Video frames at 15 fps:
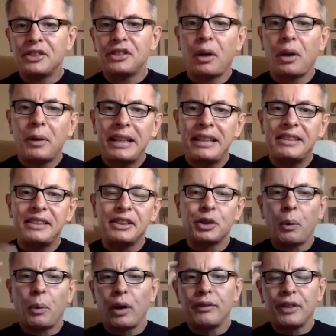so easy
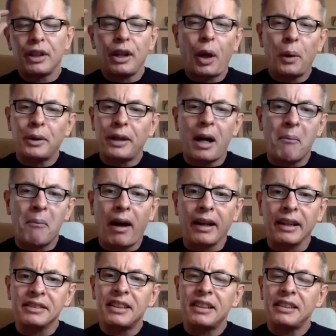to overload our
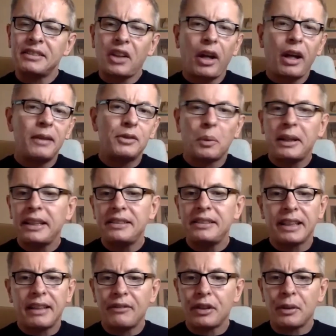mind. And at times we need to
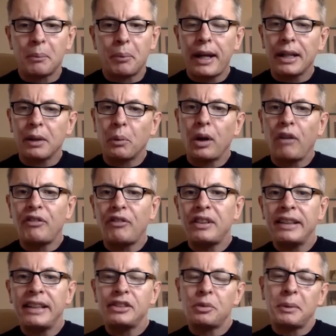give it a break. We often
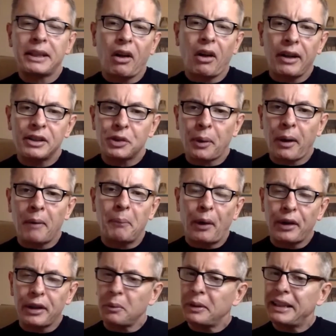need to be kind to our
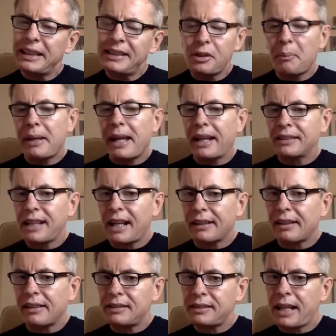body. We need to be
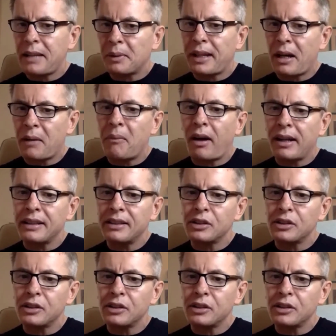exactly the same with our mind